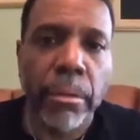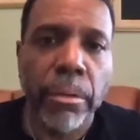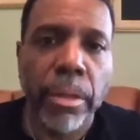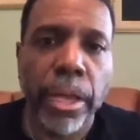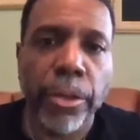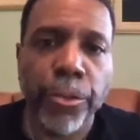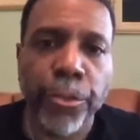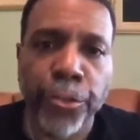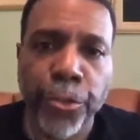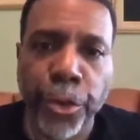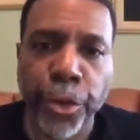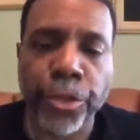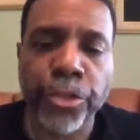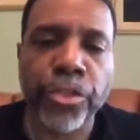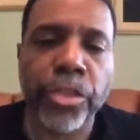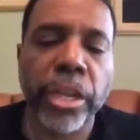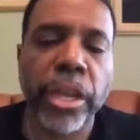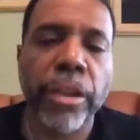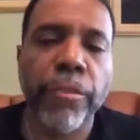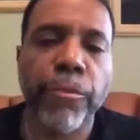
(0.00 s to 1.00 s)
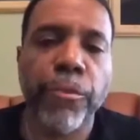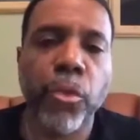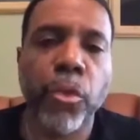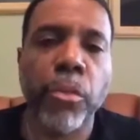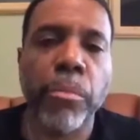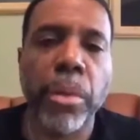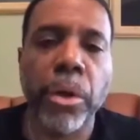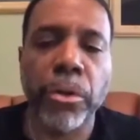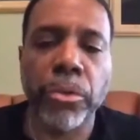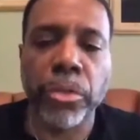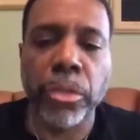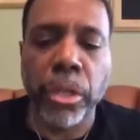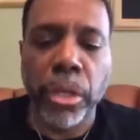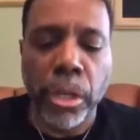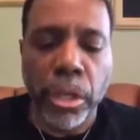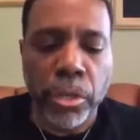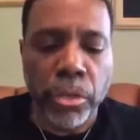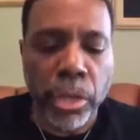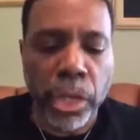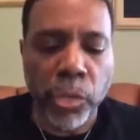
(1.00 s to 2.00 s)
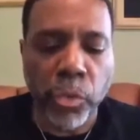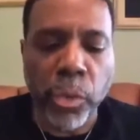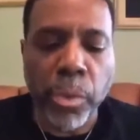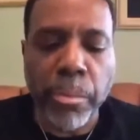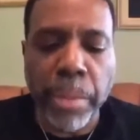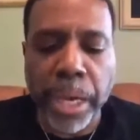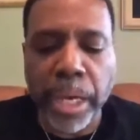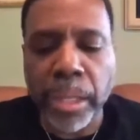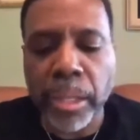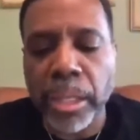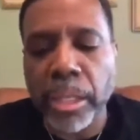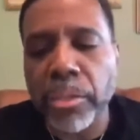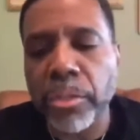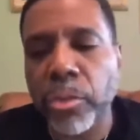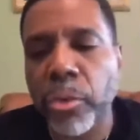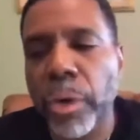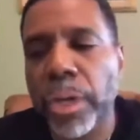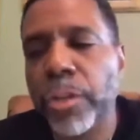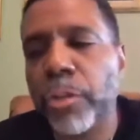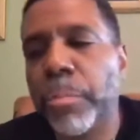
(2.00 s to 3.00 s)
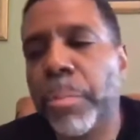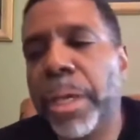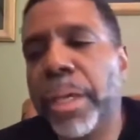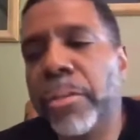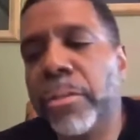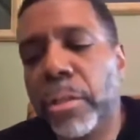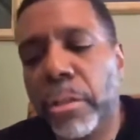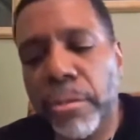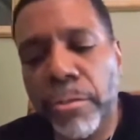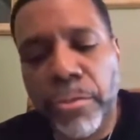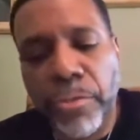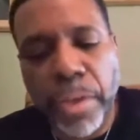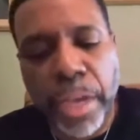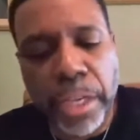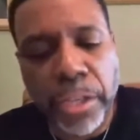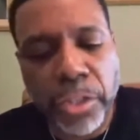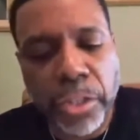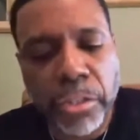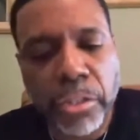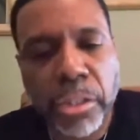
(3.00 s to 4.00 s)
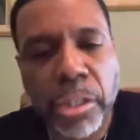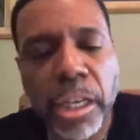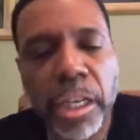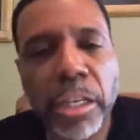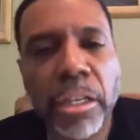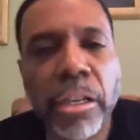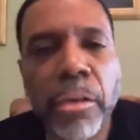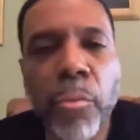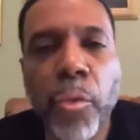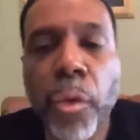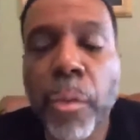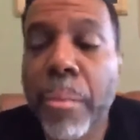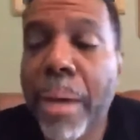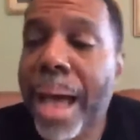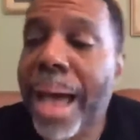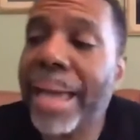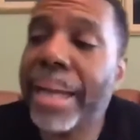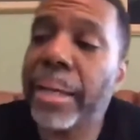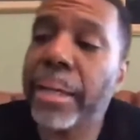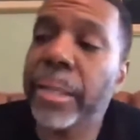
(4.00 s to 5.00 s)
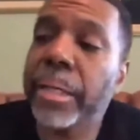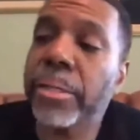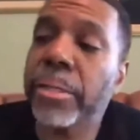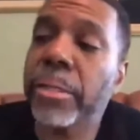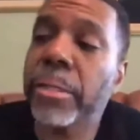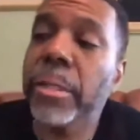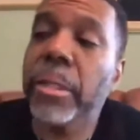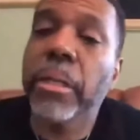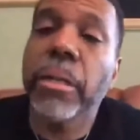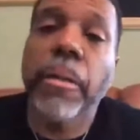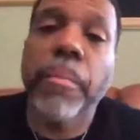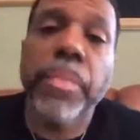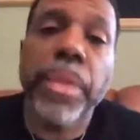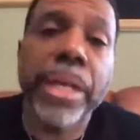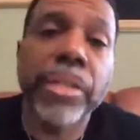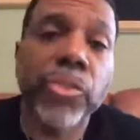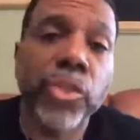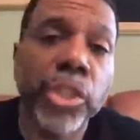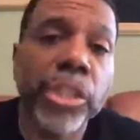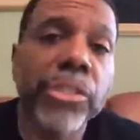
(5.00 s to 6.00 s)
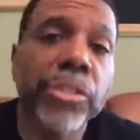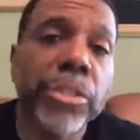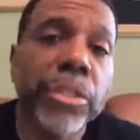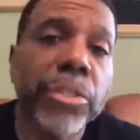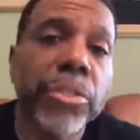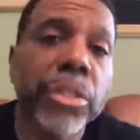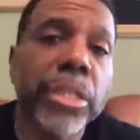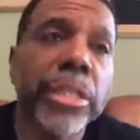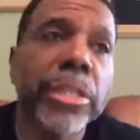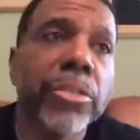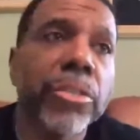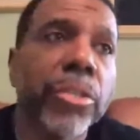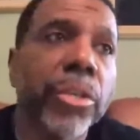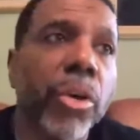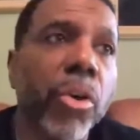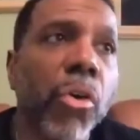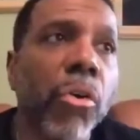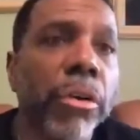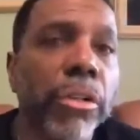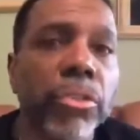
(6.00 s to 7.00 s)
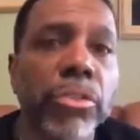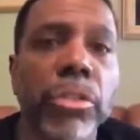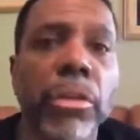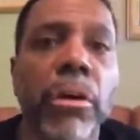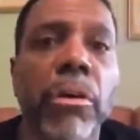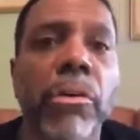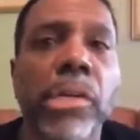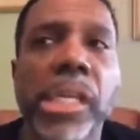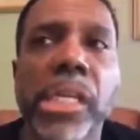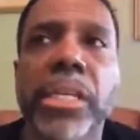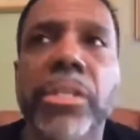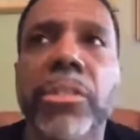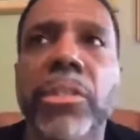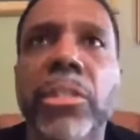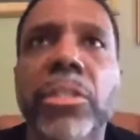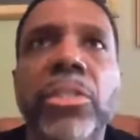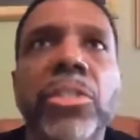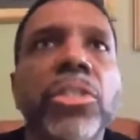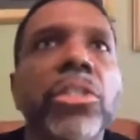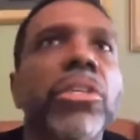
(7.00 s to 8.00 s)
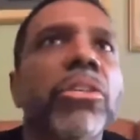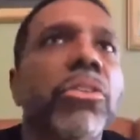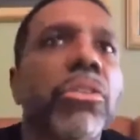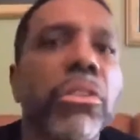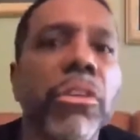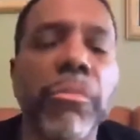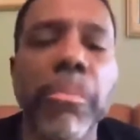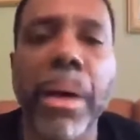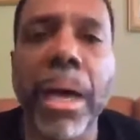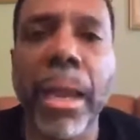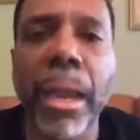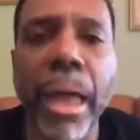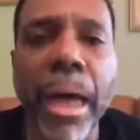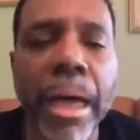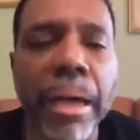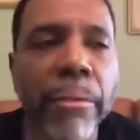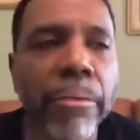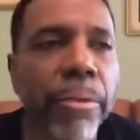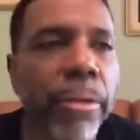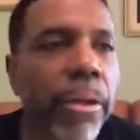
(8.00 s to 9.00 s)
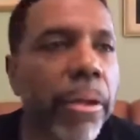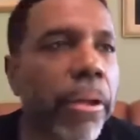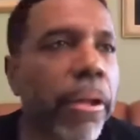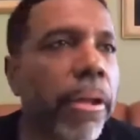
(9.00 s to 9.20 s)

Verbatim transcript: That's first and foremost. So as we make these grace-based confessions, let them remind us that Jesus is the cornerstone. He is the center of my life.